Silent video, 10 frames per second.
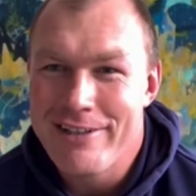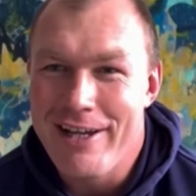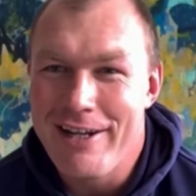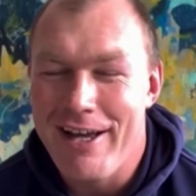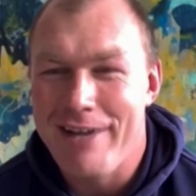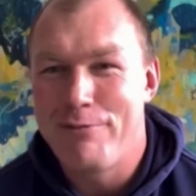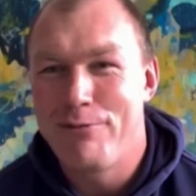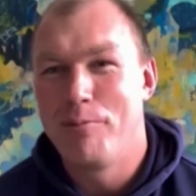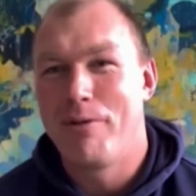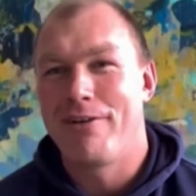And like a
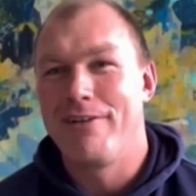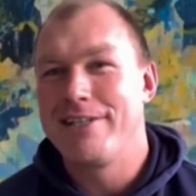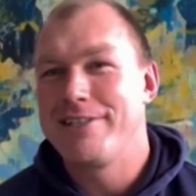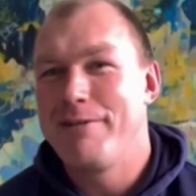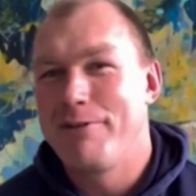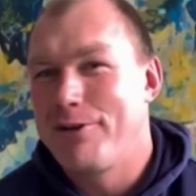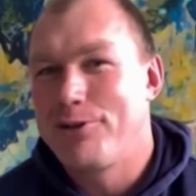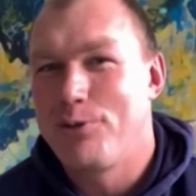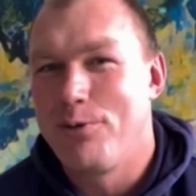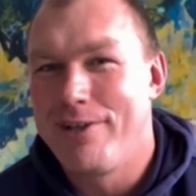full bottle has never got a
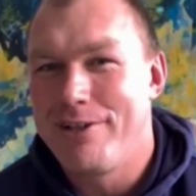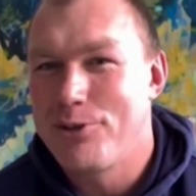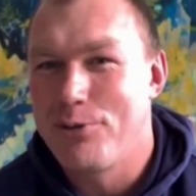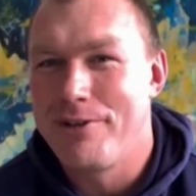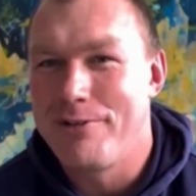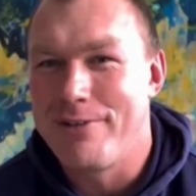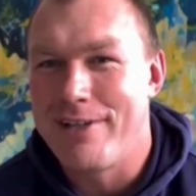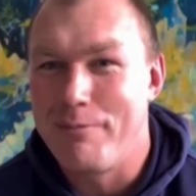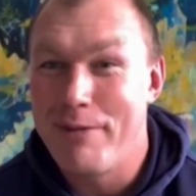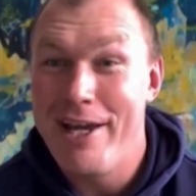story to
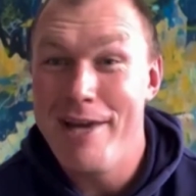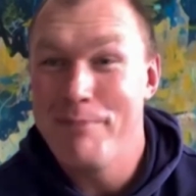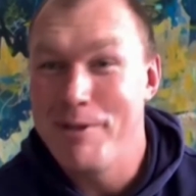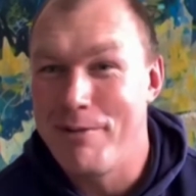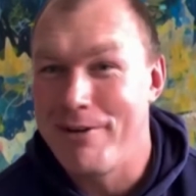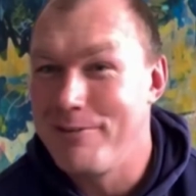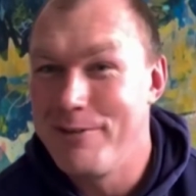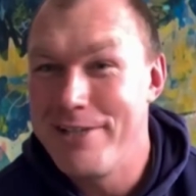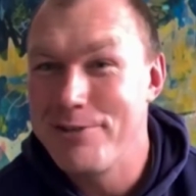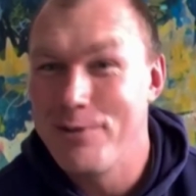tell, but an empty bottle
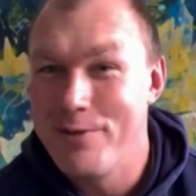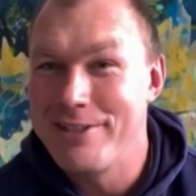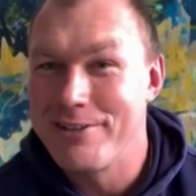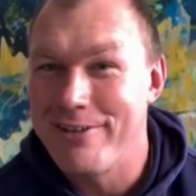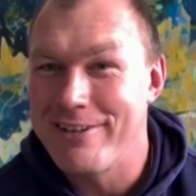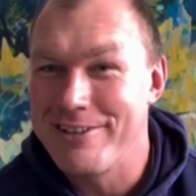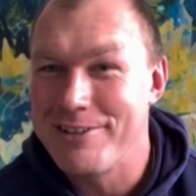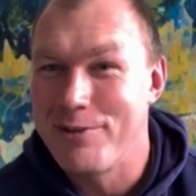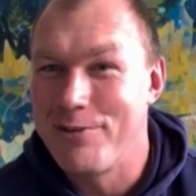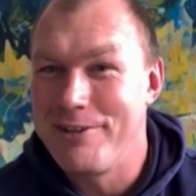has always got a
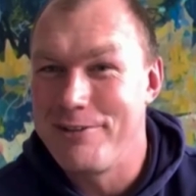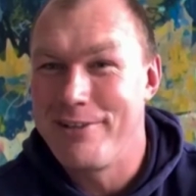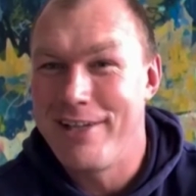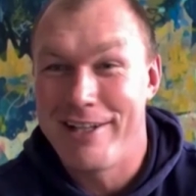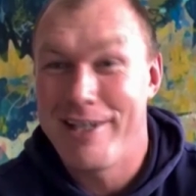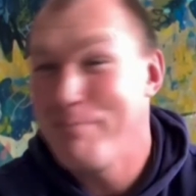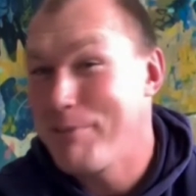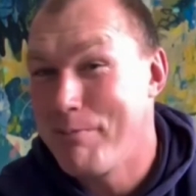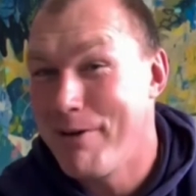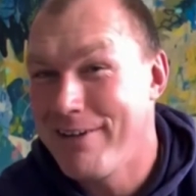story to tell. Keep
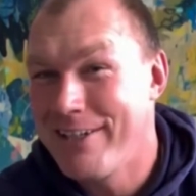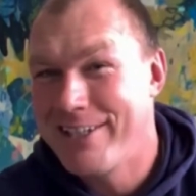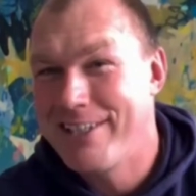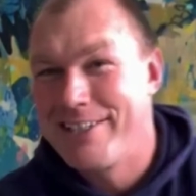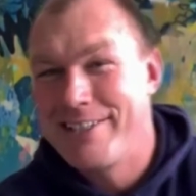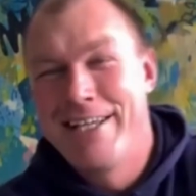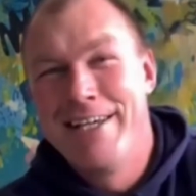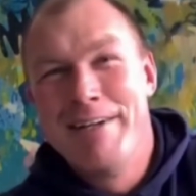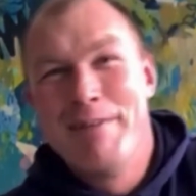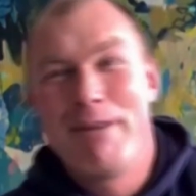the bottle at least.
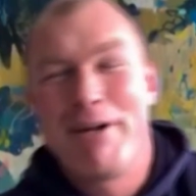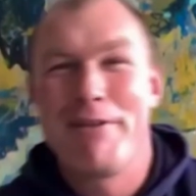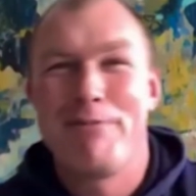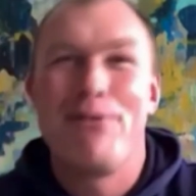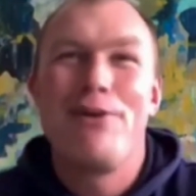But the